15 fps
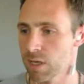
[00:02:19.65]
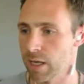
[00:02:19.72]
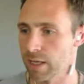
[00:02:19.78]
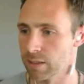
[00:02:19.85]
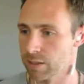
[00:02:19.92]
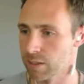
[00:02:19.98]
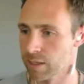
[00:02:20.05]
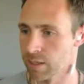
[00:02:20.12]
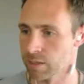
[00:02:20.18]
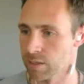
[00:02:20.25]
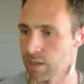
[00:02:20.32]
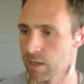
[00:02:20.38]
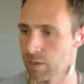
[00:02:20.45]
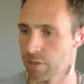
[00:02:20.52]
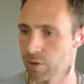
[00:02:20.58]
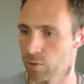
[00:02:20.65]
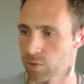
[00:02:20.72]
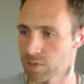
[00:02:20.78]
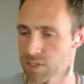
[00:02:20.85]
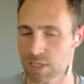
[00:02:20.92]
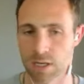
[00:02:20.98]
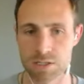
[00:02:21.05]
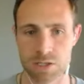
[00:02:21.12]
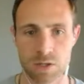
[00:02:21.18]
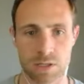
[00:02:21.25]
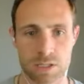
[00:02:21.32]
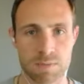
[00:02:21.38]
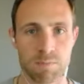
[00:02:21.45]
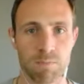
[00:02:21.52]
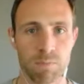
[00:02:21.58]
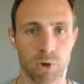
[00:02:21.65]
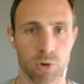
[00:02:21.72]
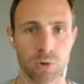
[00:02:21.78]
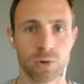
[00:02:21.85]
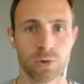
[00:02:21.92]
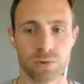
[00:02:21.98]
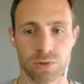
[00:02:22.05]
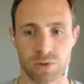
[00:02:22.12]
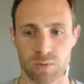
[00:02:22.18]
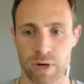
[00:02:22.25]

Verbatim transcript: And then uh, there was uh, so this cruise,